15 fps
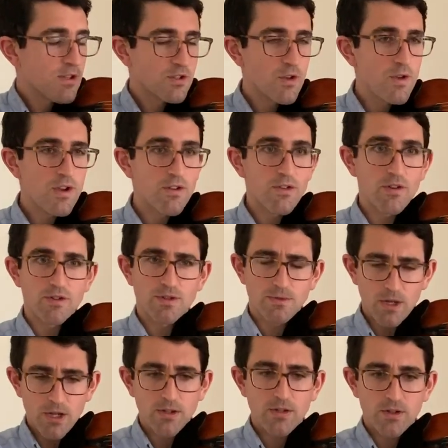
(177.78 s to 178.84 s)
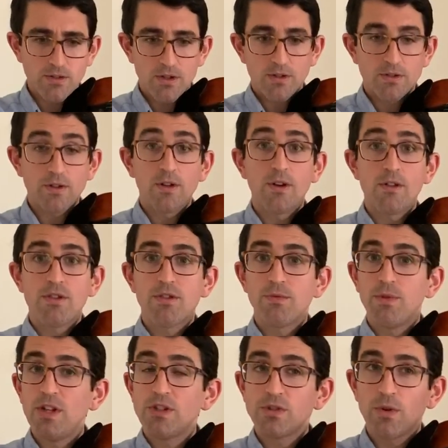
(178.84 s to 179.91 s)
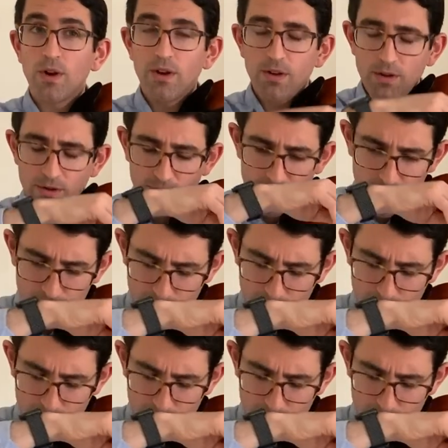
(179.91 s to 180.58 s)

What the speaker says: you hear those da da da da, 3 short notes,